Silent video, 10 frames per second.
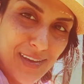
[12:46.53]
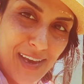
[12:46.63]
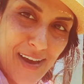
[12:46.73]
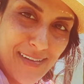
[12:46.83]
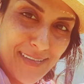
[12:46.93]

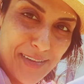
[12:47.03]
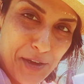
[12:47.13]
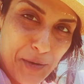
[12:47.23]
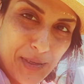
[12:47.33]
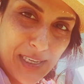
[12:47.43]
yeah,
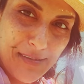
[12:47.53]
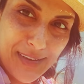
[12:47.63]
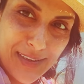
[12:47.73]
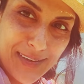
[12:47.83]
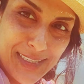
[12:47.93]
always have a
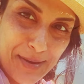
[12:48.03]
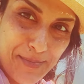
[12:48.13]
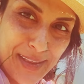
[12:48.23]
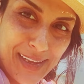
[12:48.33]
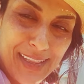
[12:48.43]
little something